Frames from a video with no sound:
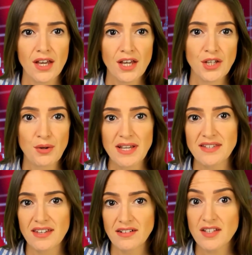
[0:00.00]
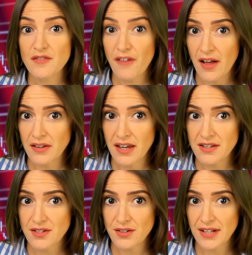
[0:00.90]
US yields fell
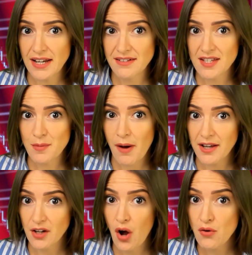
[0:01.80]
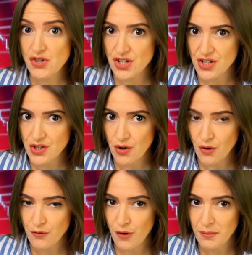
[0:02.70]
yesterday despite cautious
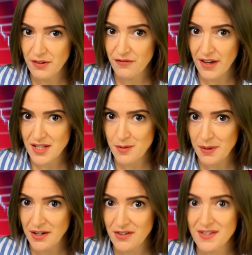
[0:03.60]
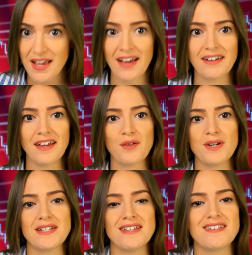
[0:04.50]
talk from the Fed speakers and
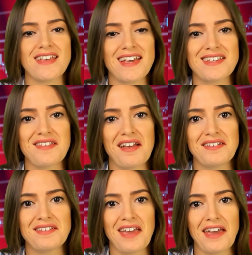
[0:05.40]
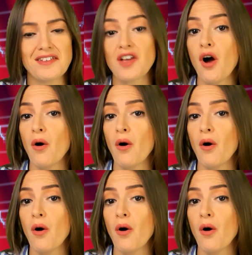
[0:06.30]
equities extended gains.